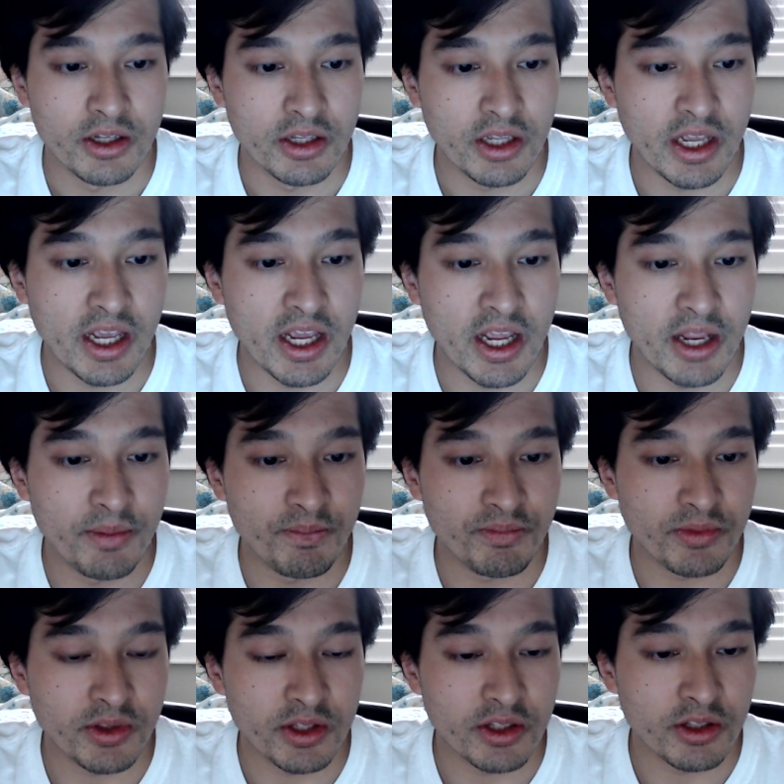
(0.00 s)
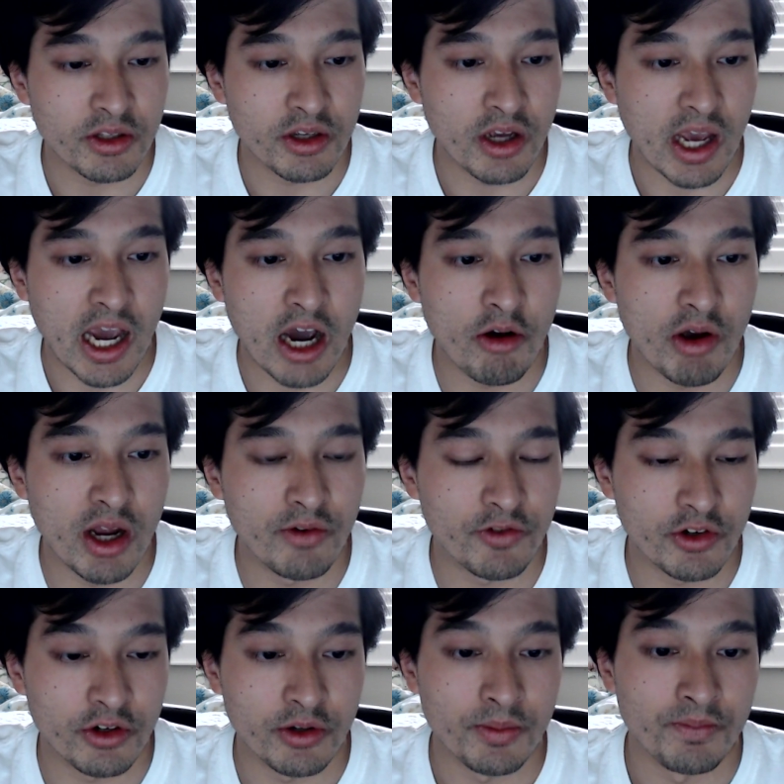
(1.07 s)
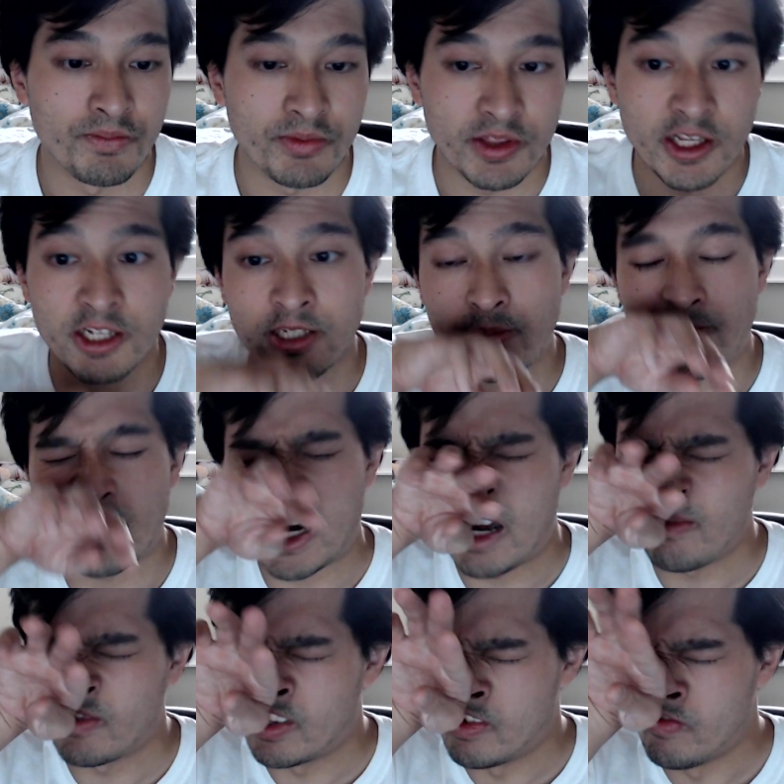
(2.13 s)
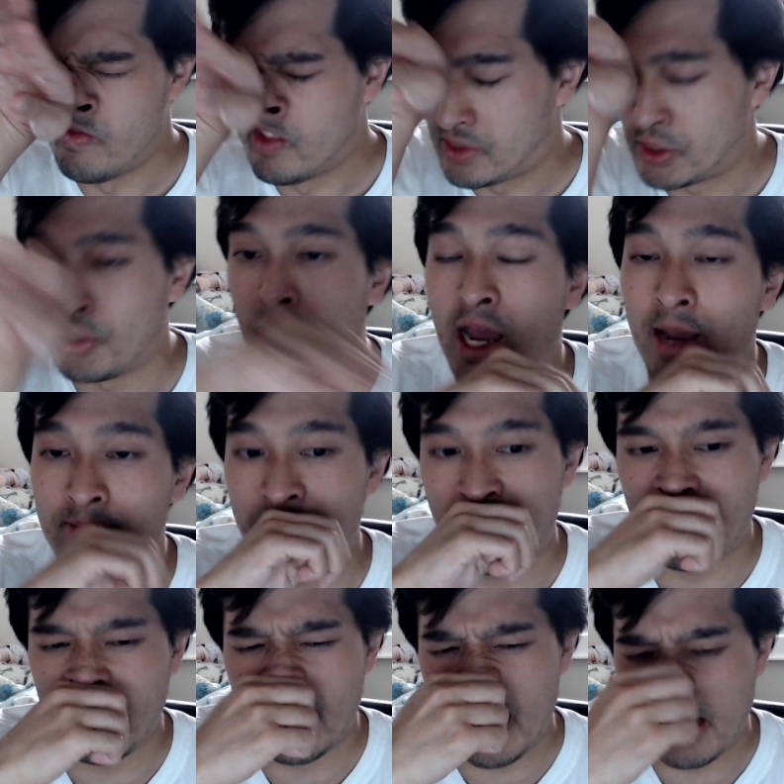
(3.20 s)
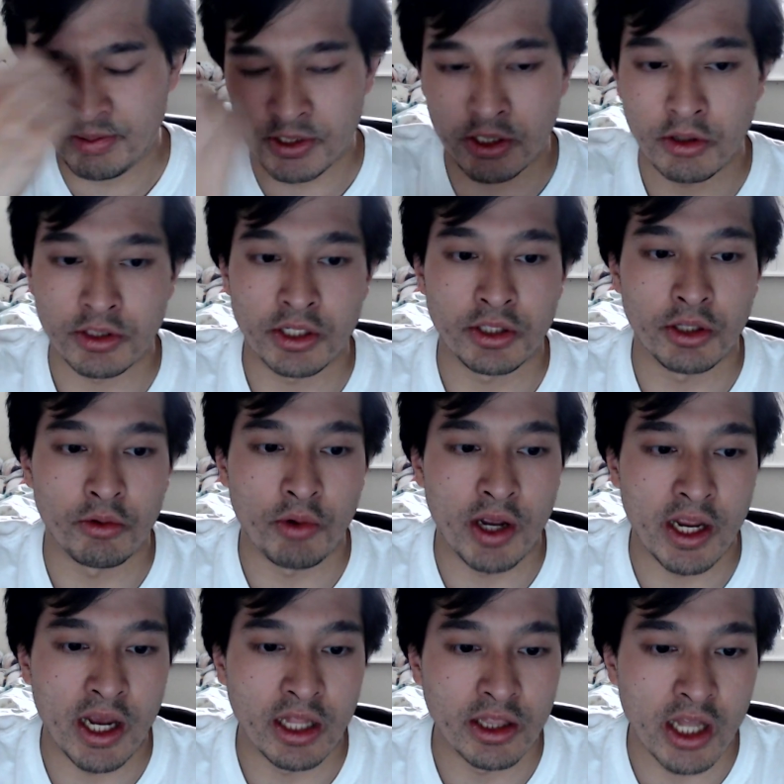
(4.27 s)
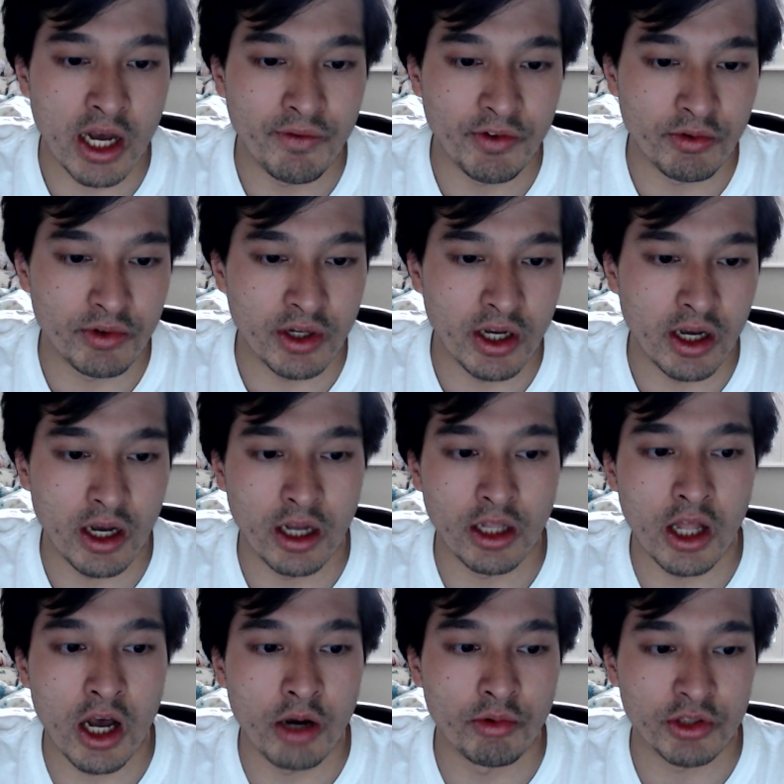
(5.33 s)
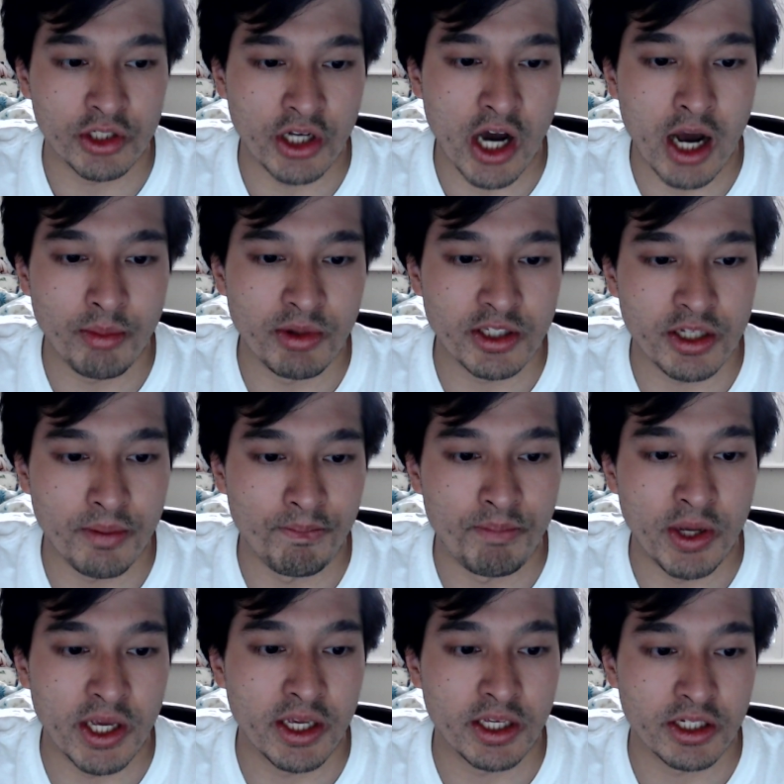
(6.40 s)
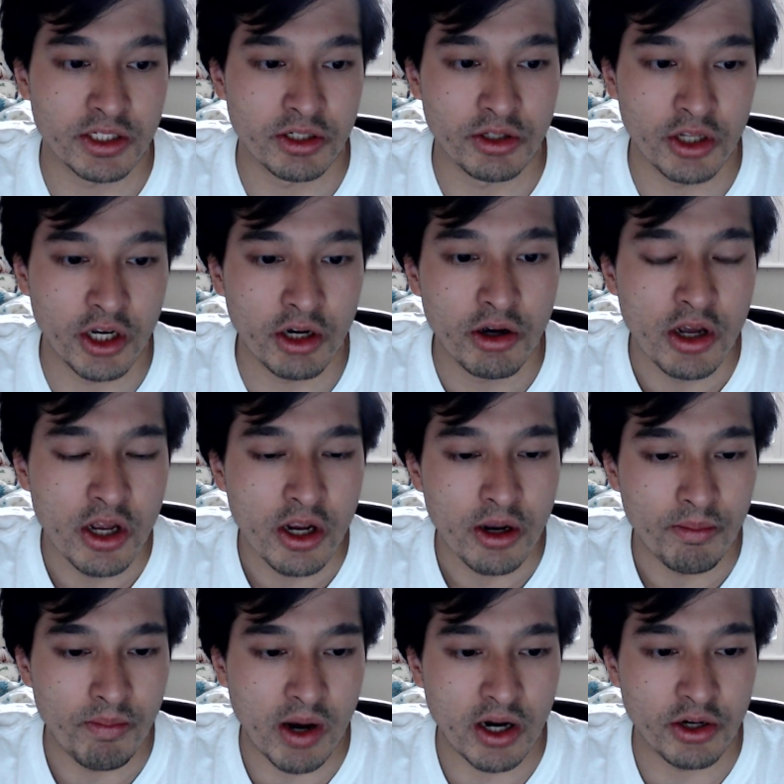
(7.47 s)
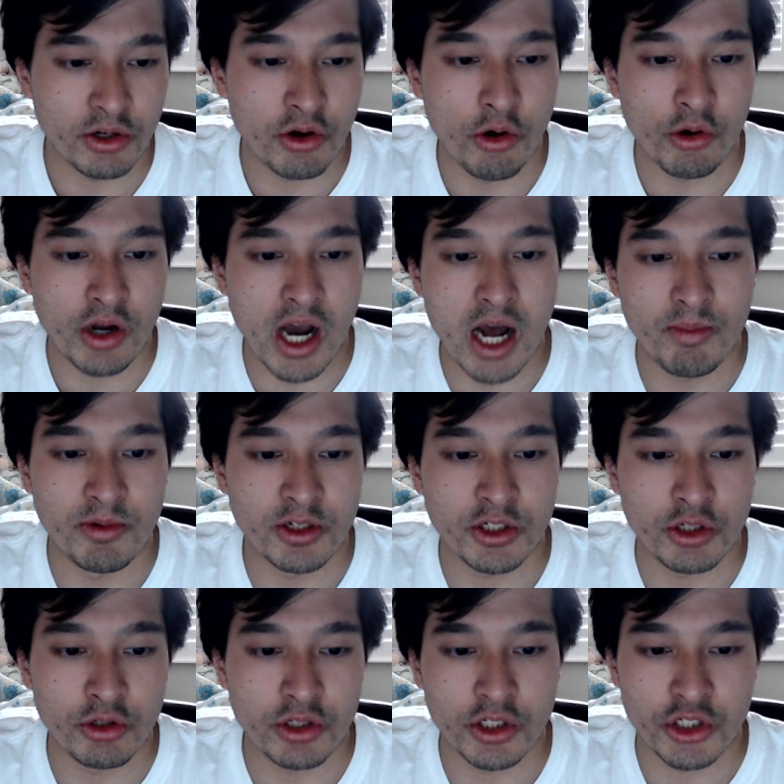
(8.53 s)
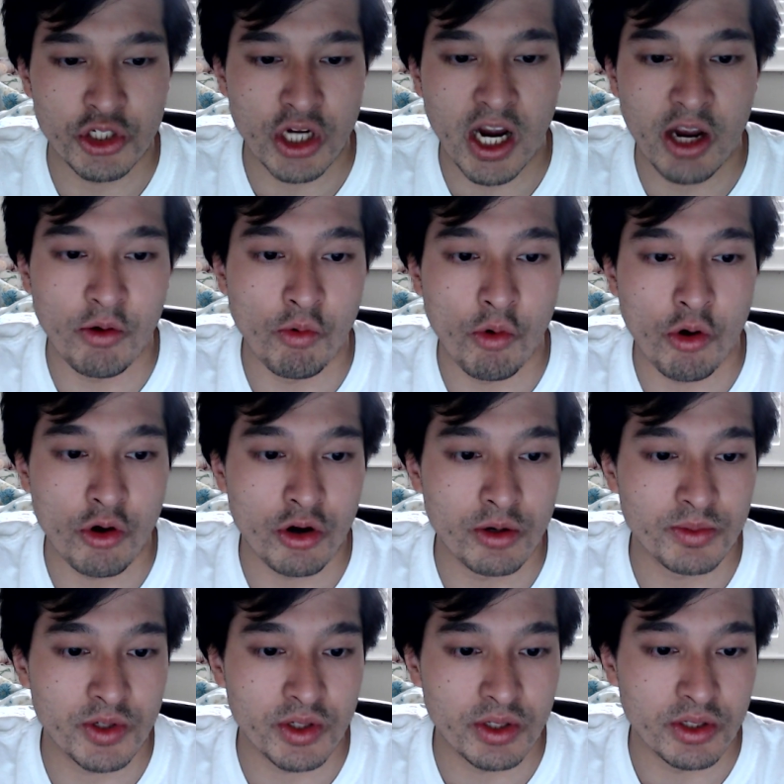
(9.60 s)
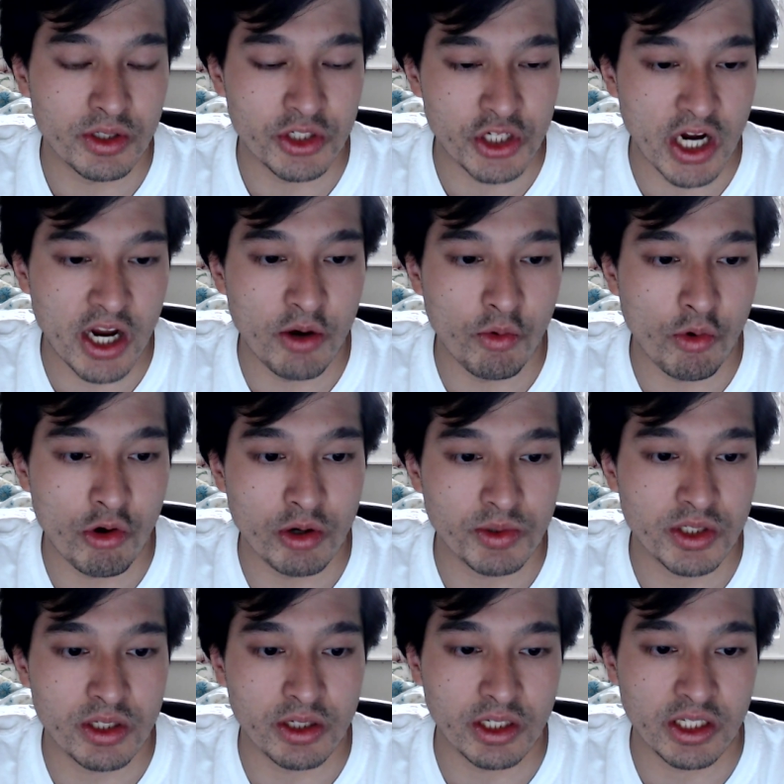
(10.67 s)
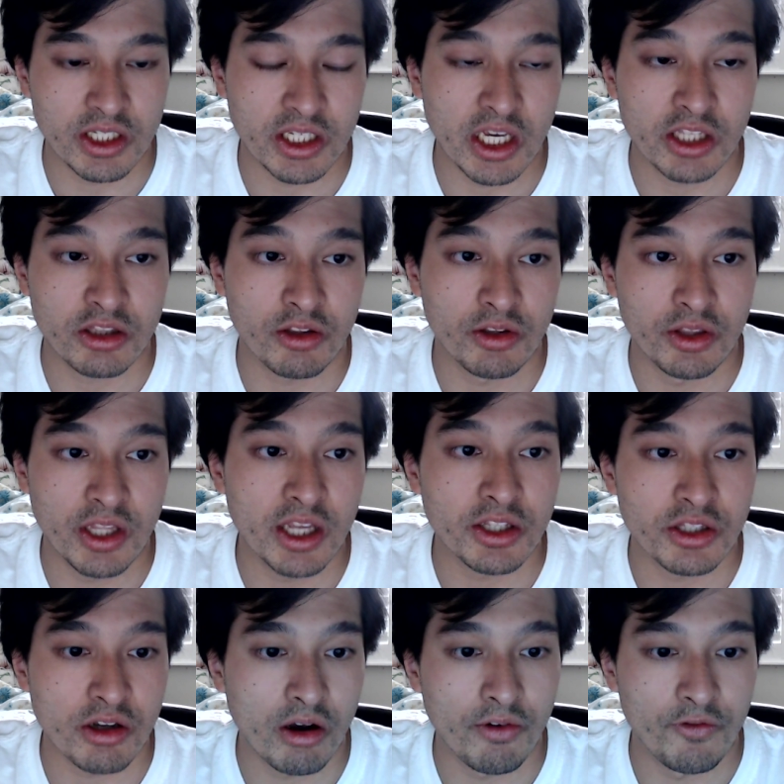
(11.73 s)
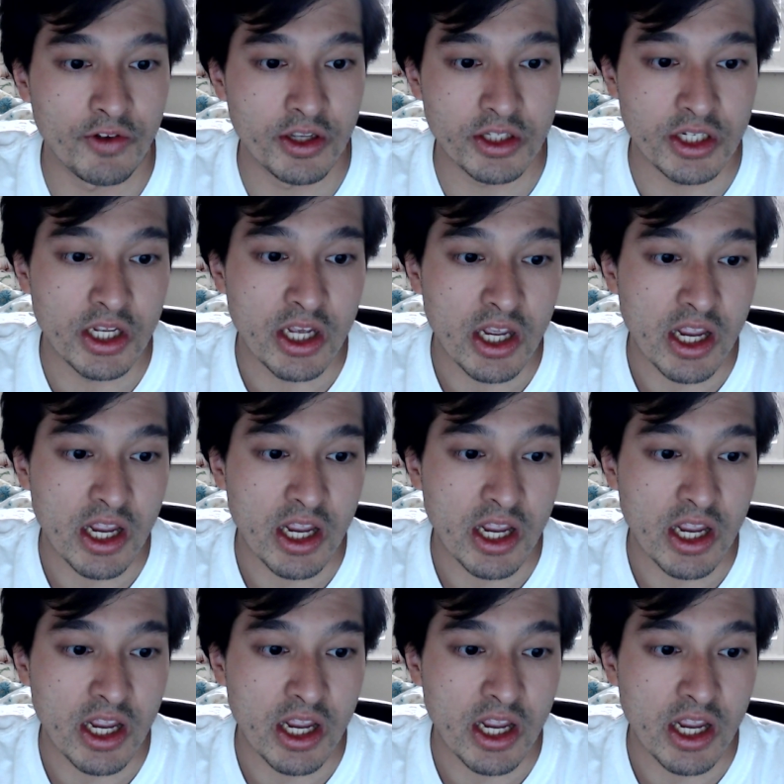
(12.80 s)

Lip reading: And however, there's a problem. You'll have many obstacles in the way along with goblins and pigs, you know? Barnacle Goblins uses giant worms to get the net dolphins.